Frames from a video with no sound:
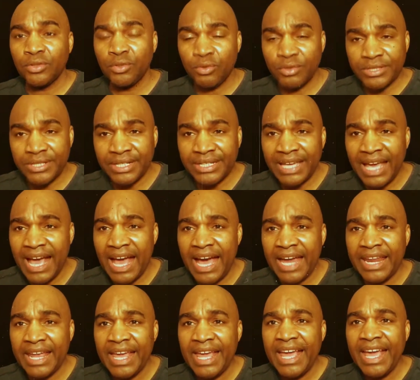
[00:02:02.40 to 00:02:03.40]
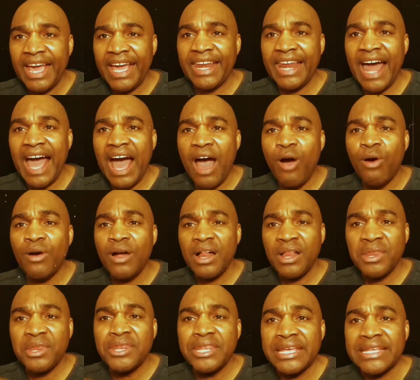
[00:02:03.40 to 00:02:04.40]
Glory to God. And how
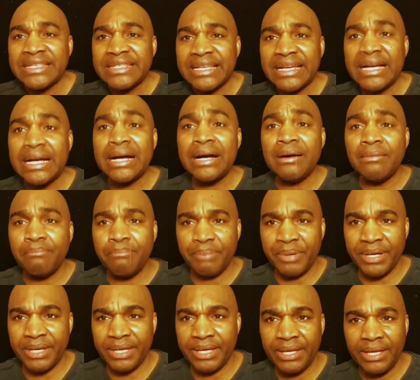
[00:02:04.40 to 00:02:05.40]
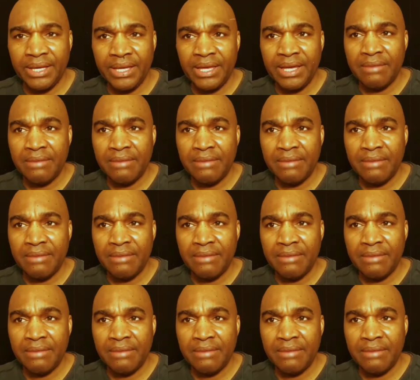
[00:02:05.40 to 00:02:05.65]
this company,